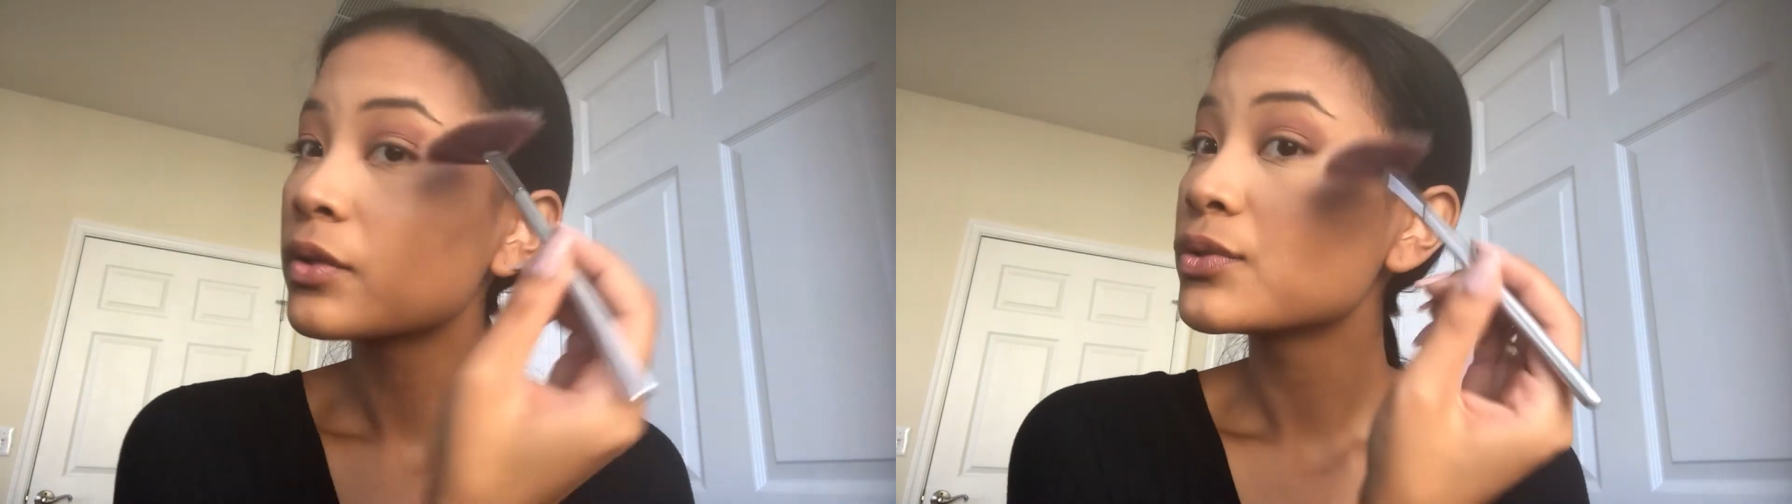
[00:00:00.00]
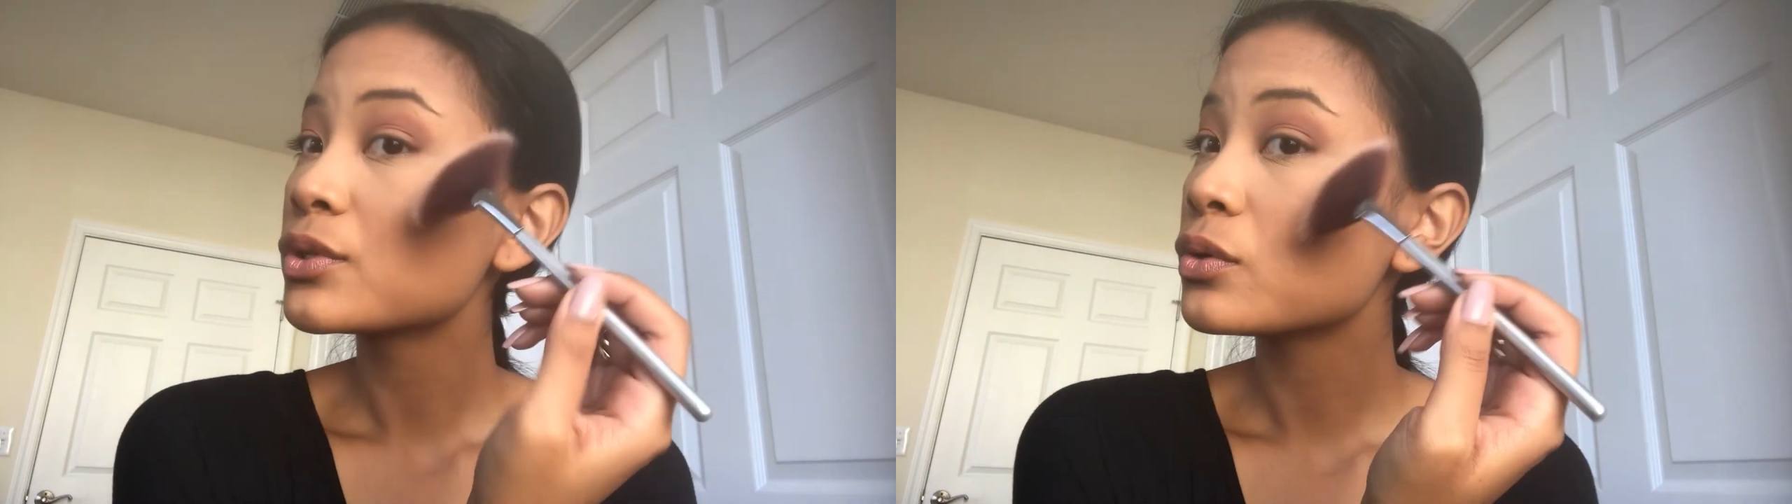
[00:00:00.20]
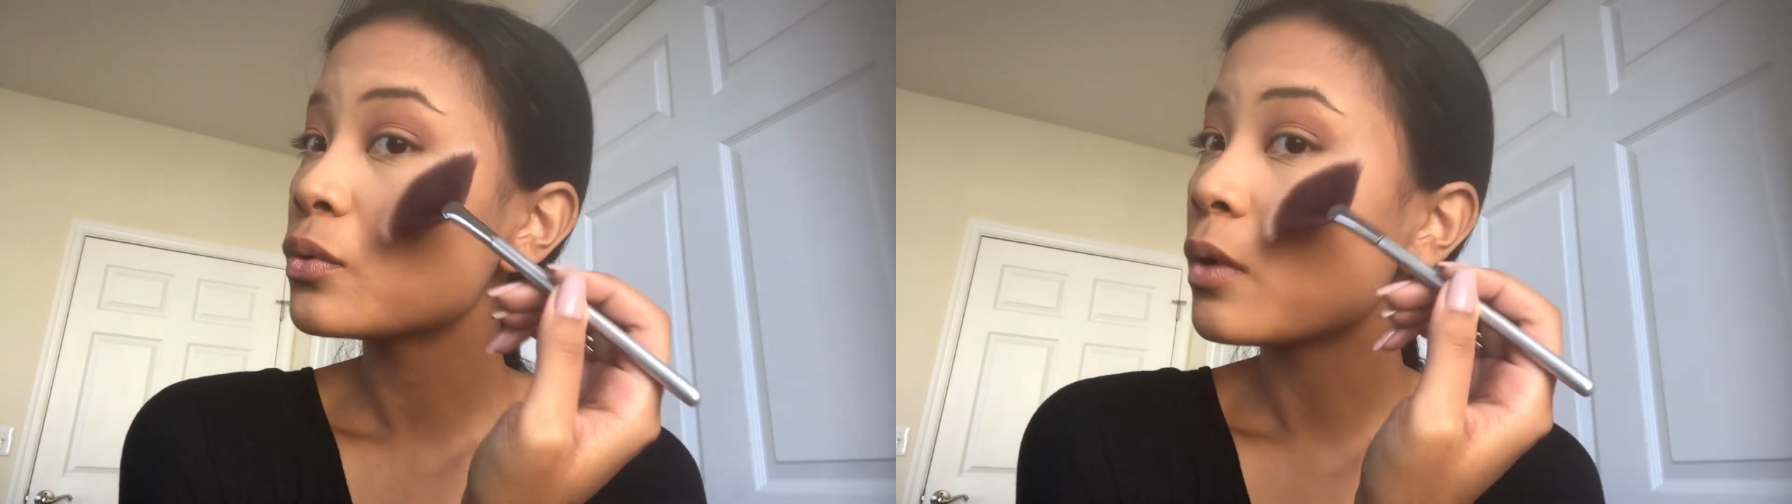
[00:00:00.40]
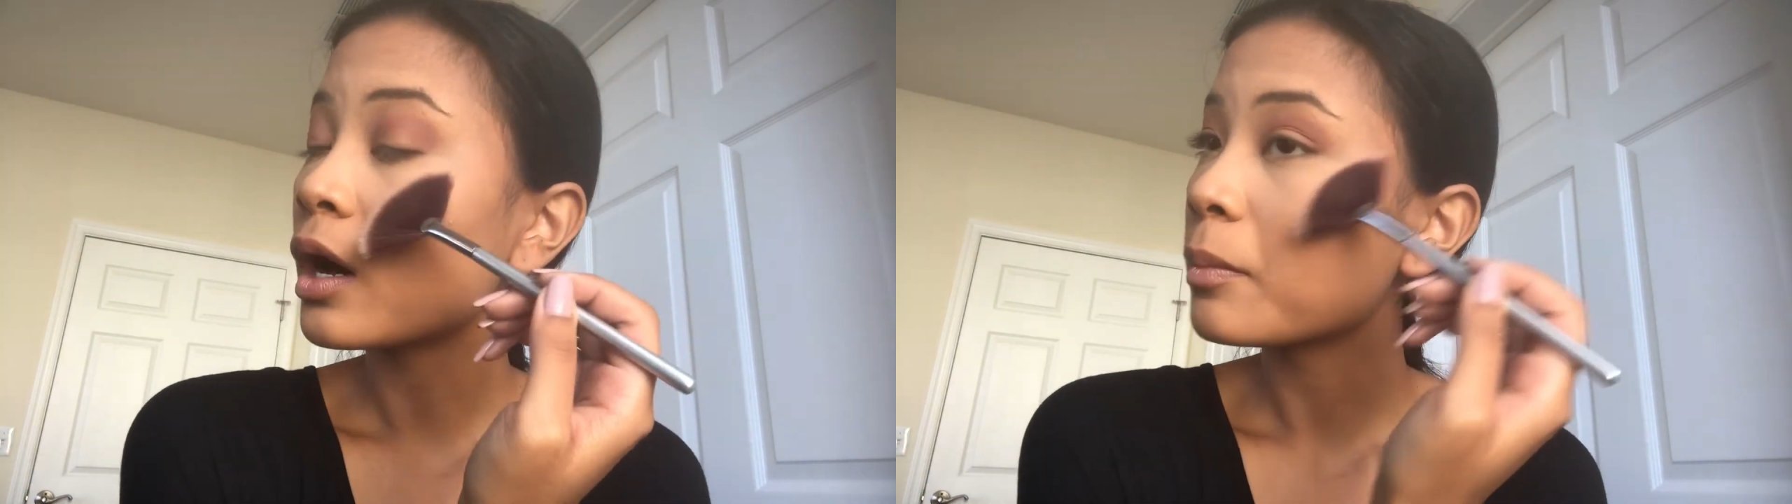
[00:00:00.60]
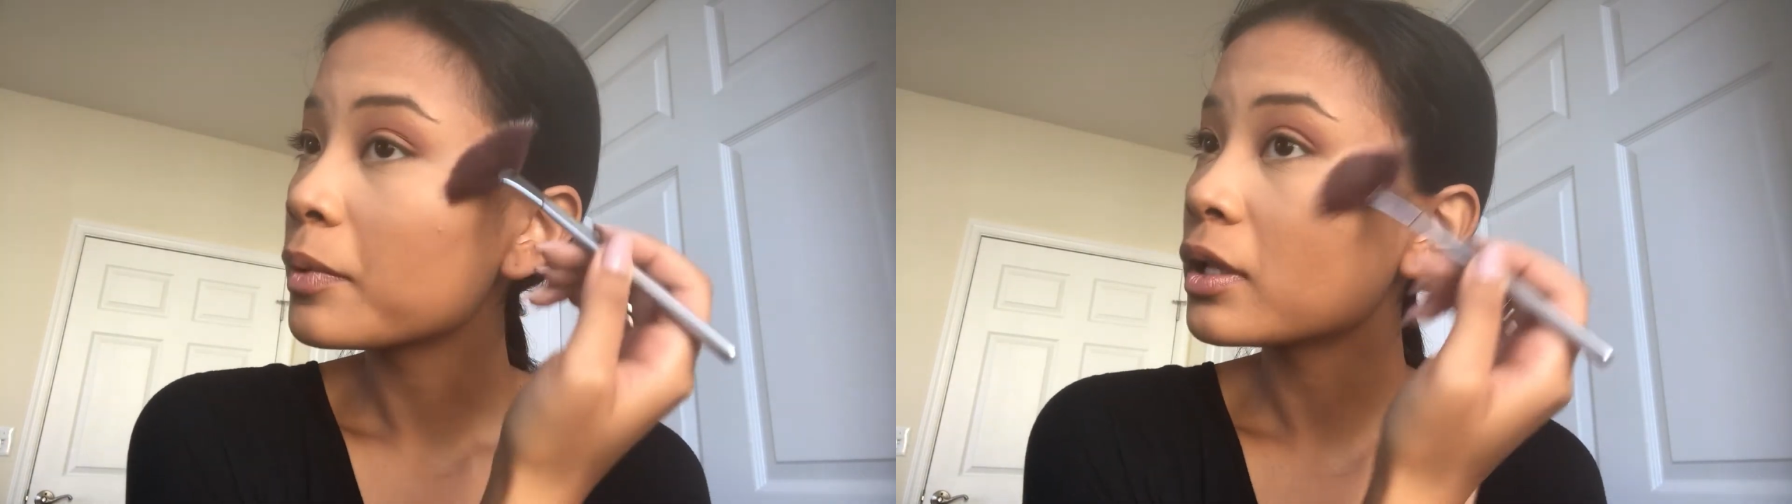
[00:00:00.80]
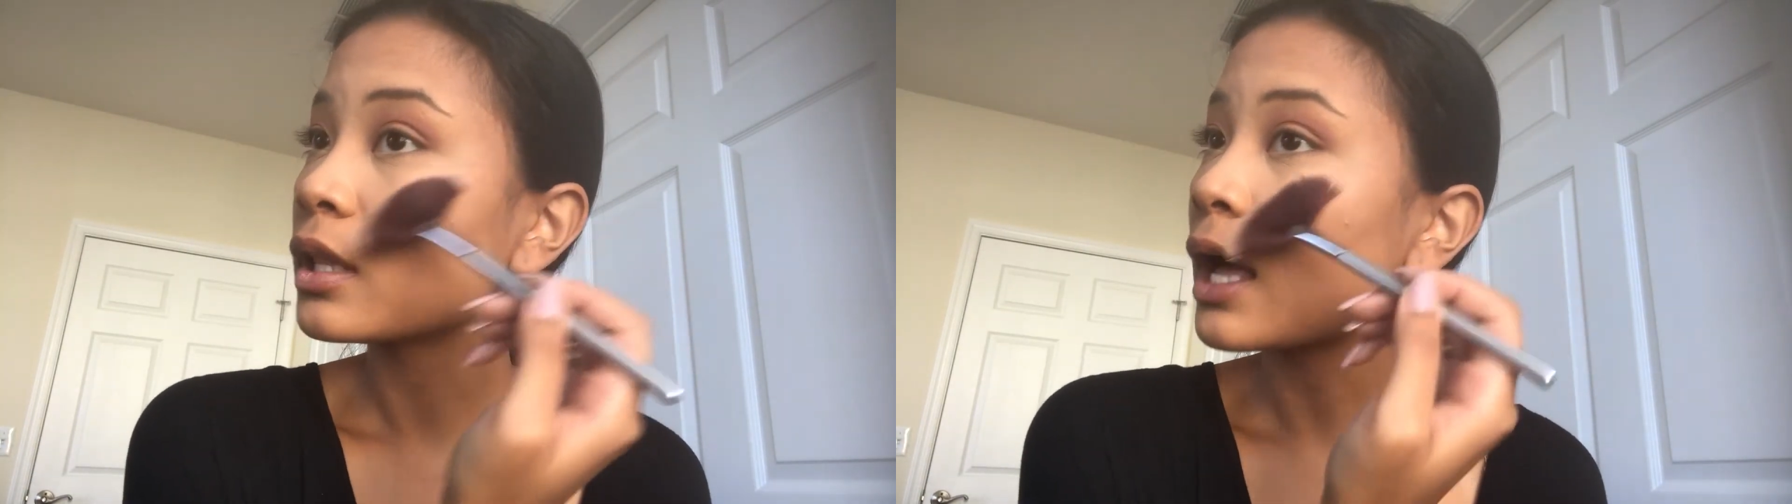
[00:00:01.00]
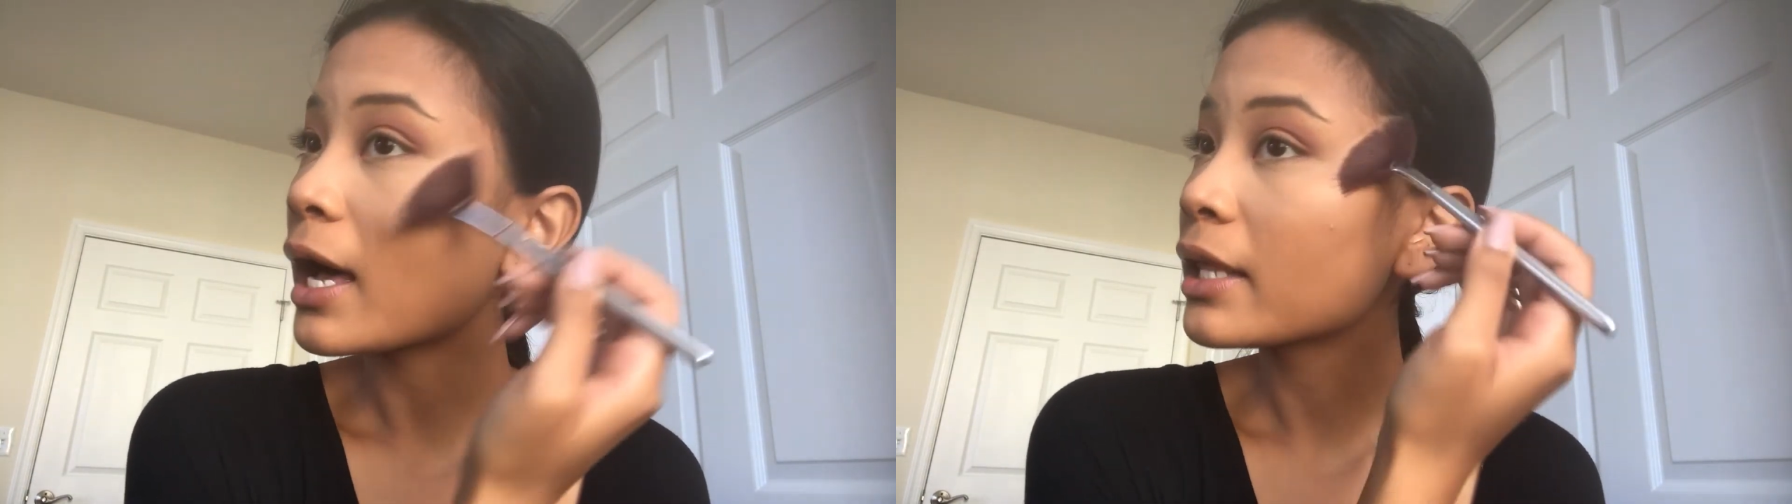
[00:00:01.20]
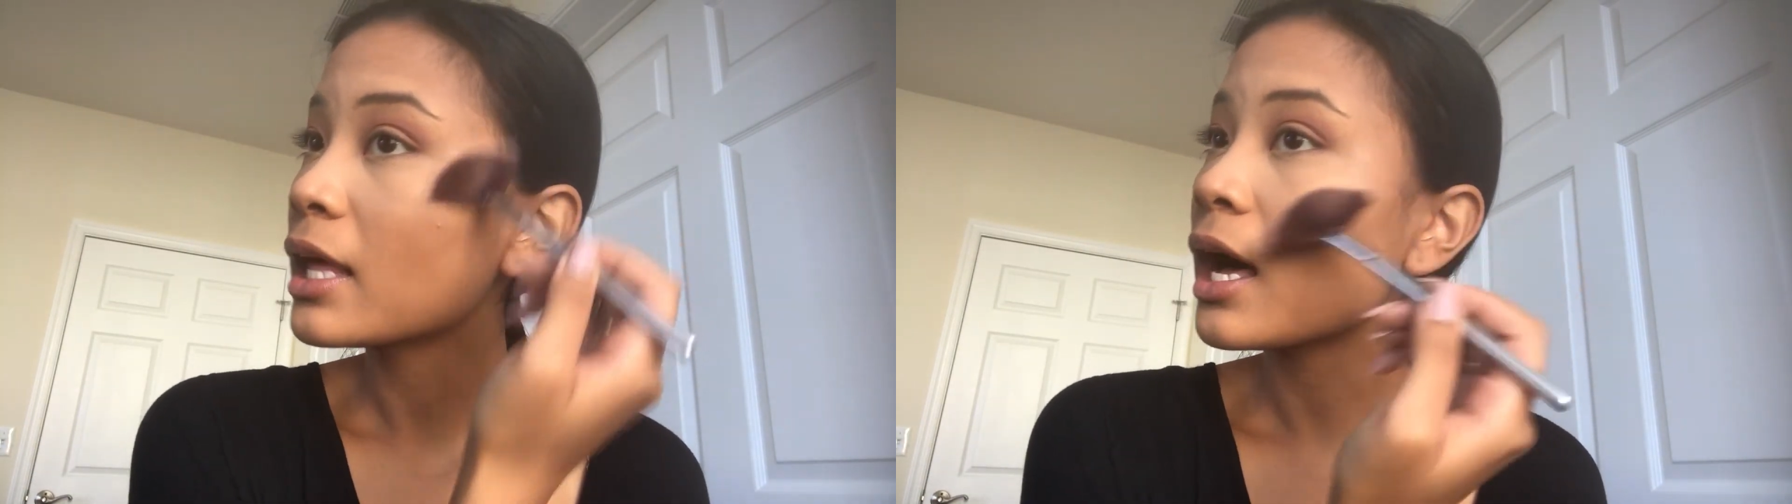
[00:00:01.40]
to
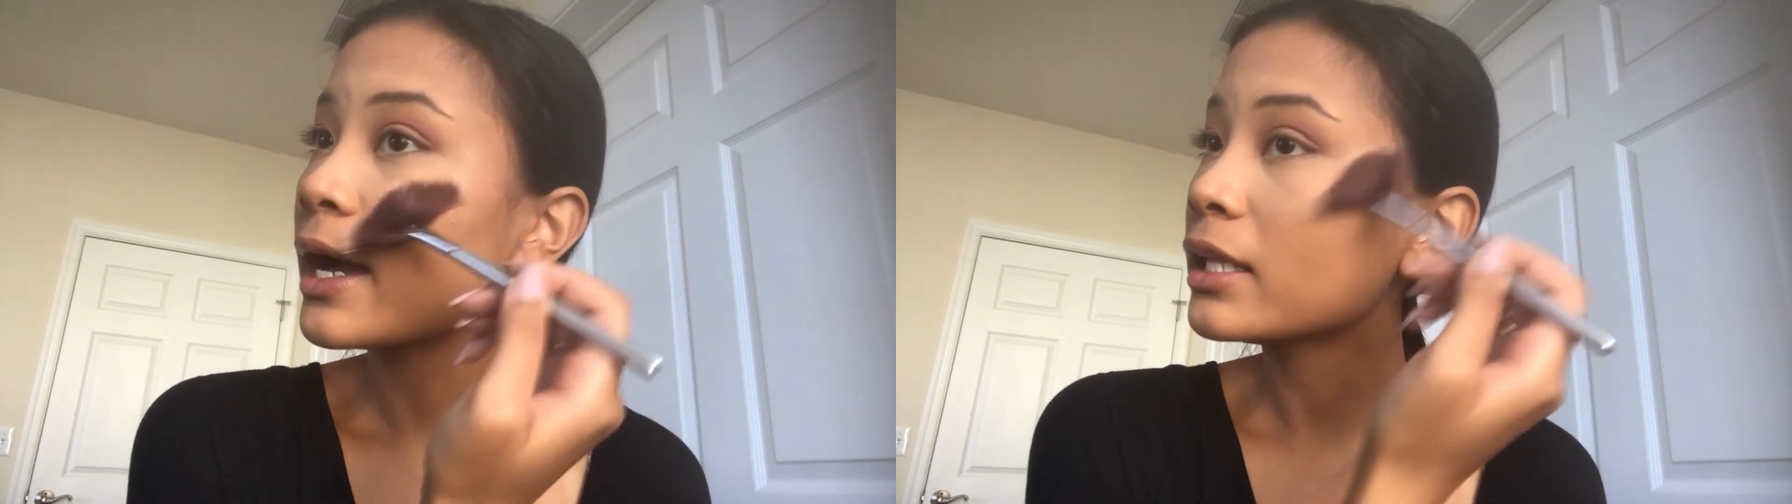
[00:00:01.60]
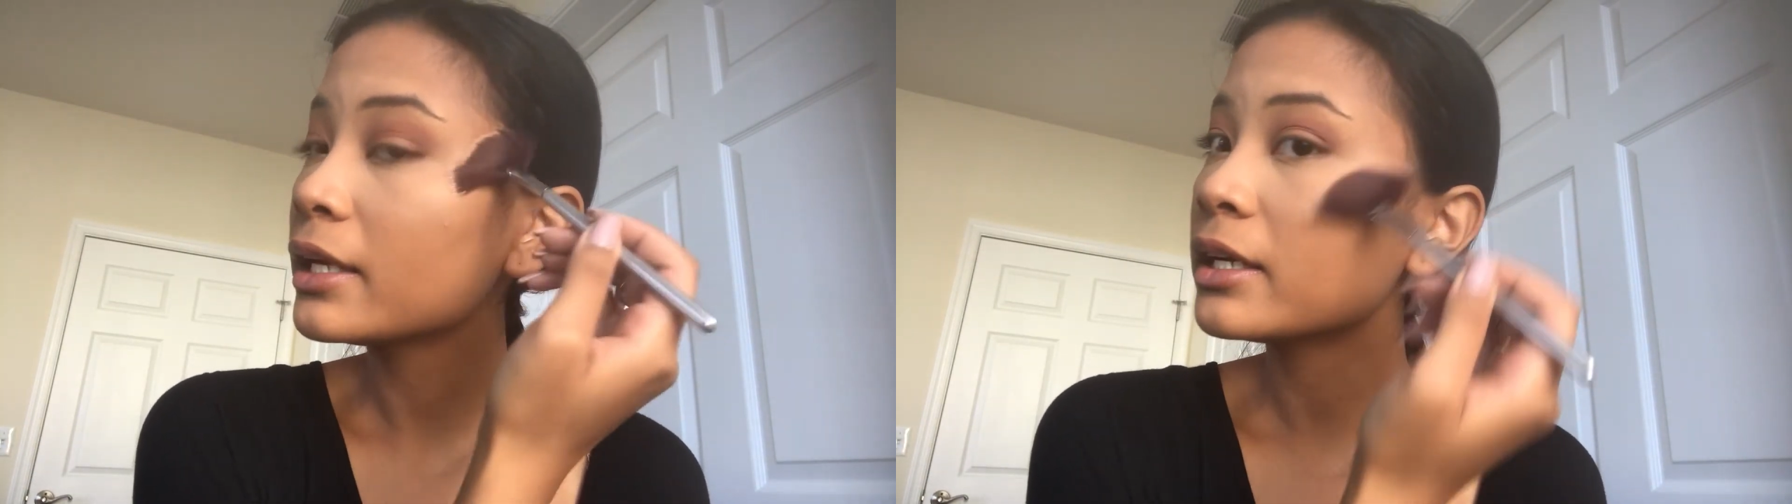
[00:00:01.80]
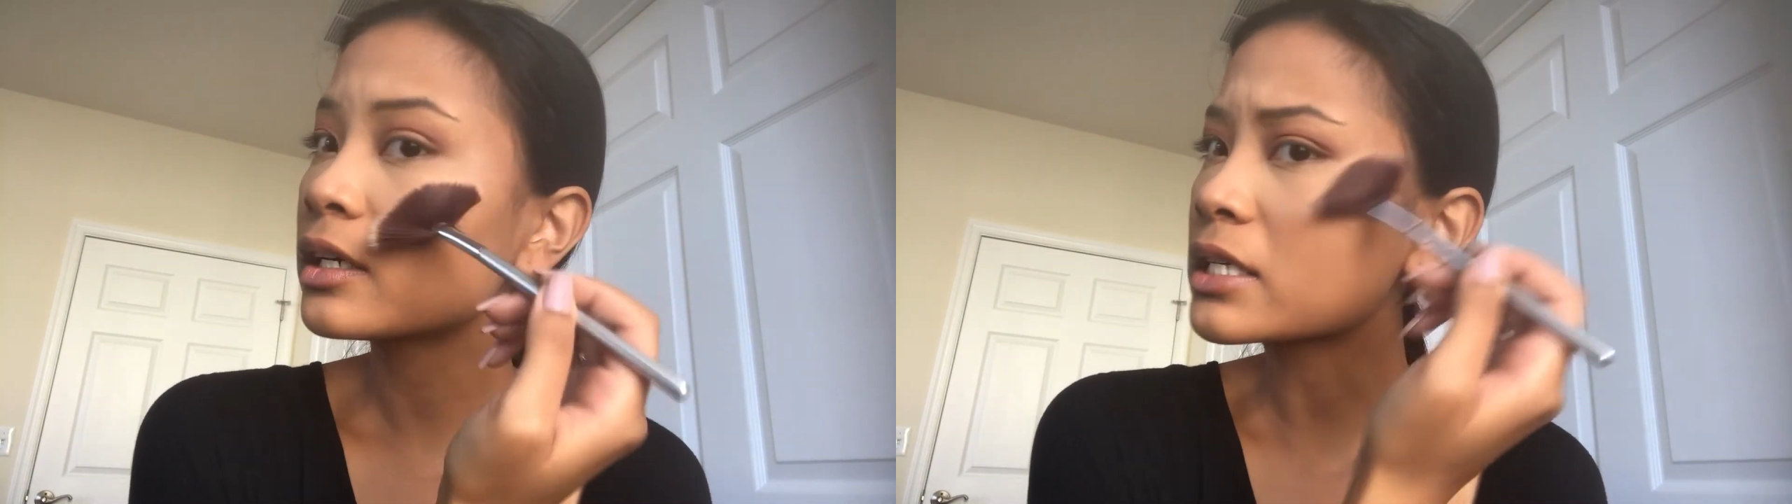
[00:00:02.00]
apply the highlighter,